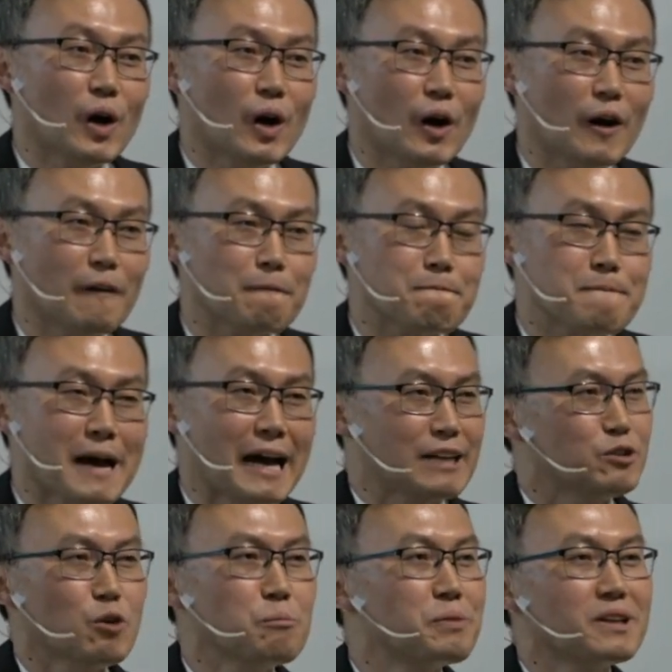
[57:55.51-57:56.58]
um, I
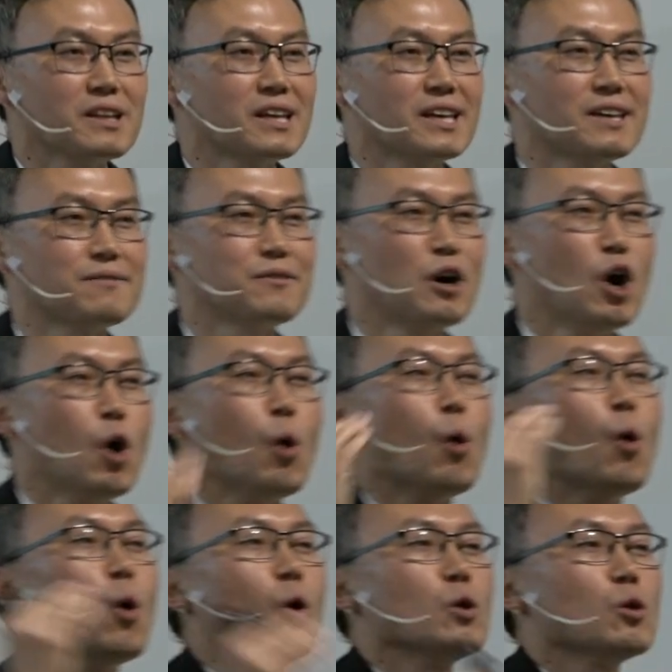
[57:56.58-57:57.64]
don't believe
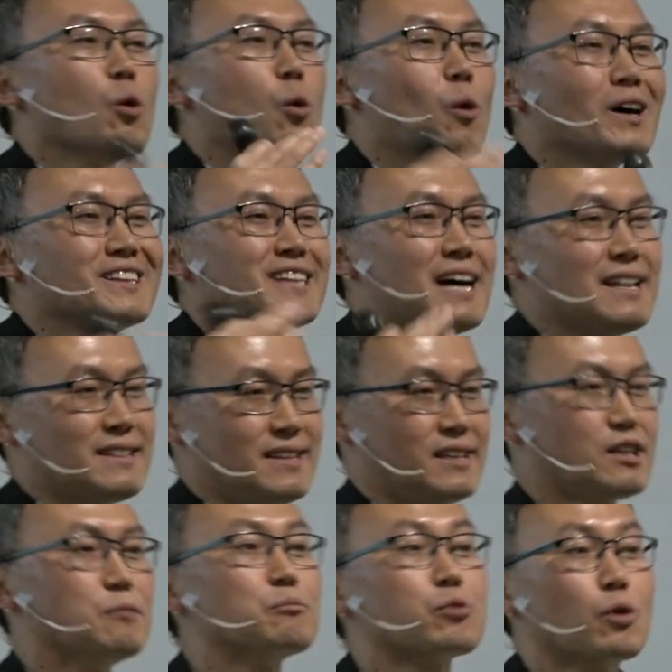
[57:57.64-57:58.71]
all or
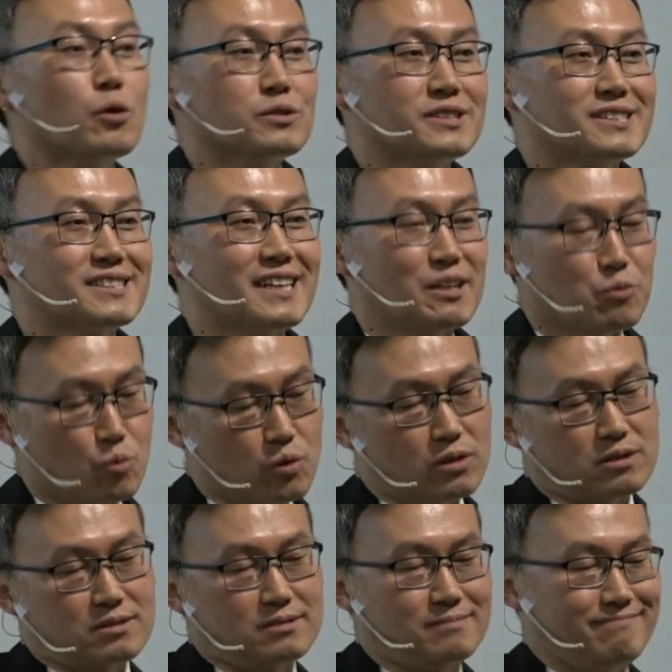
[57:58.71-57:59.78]
nothing approach can work.